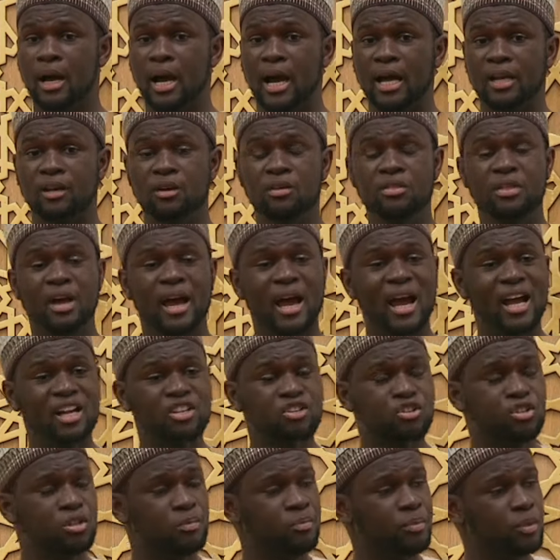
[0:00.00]
Another
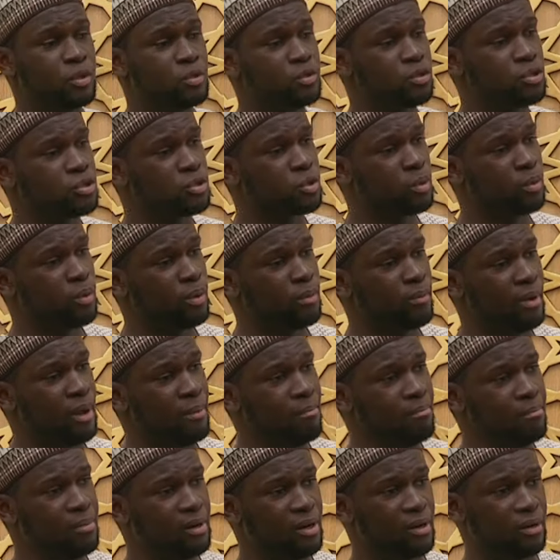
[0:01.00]
attribute you should
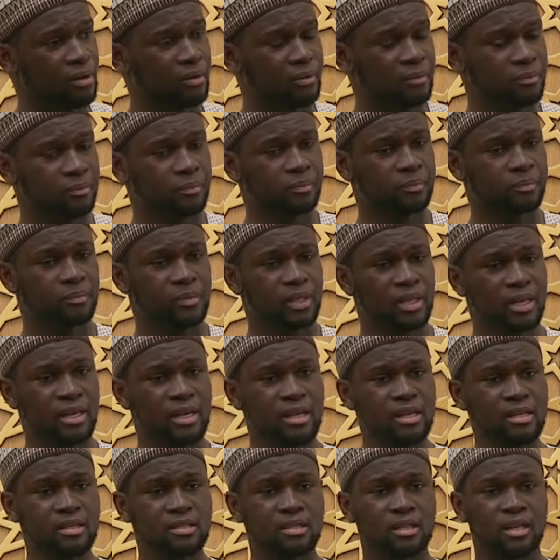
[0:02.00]
remember
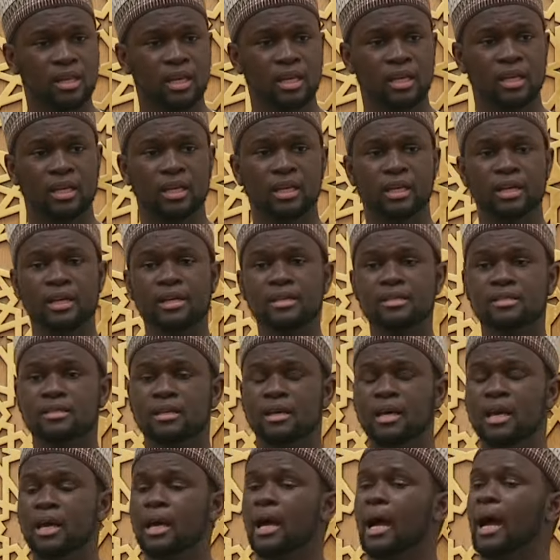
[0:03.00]
is he is
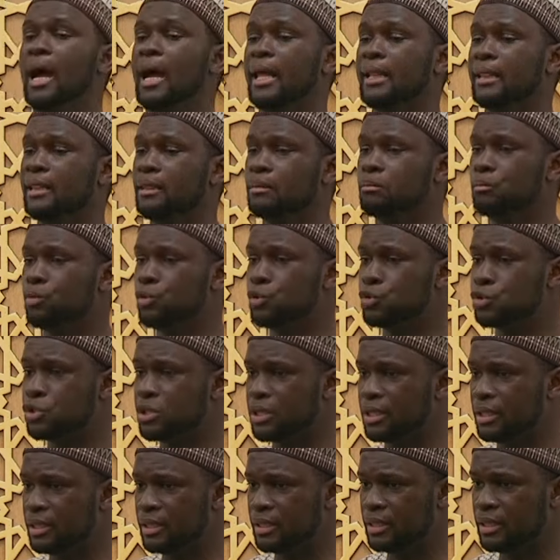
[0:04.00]

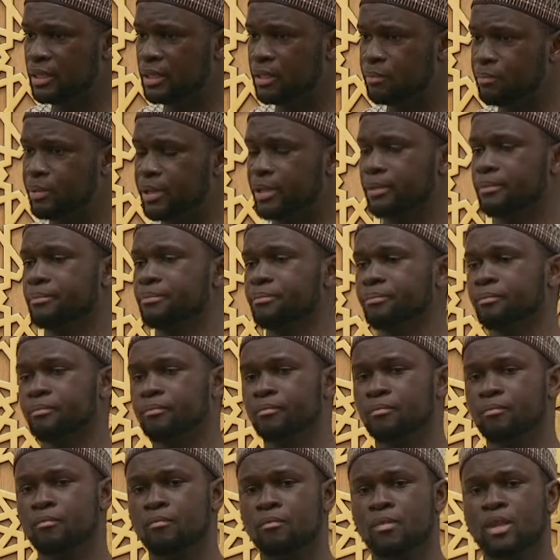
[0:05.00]
Al-Mujib.
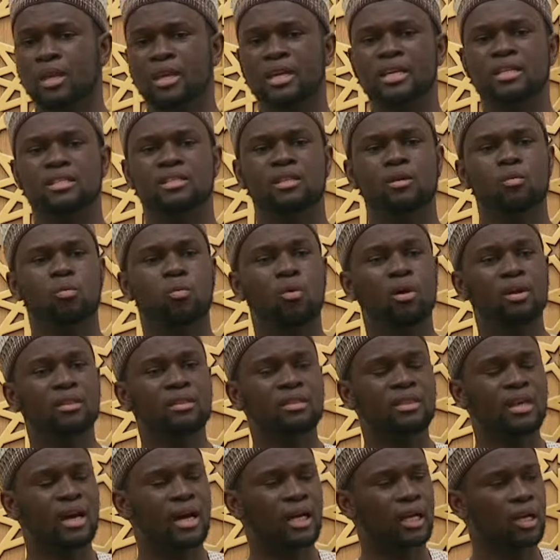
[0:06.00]
He is the
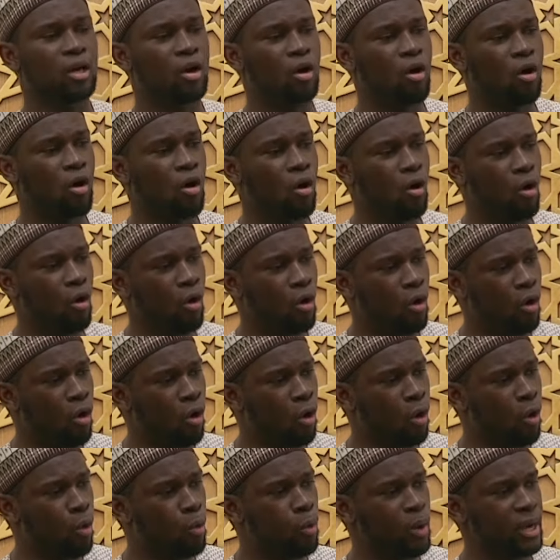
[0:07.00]
one that
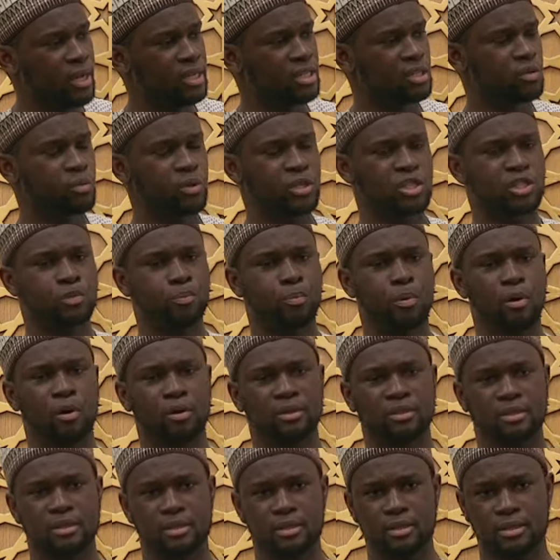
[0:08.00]
always
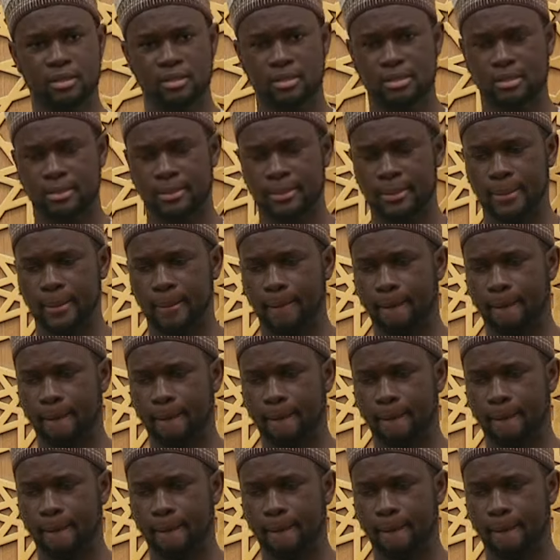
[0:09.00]
responds.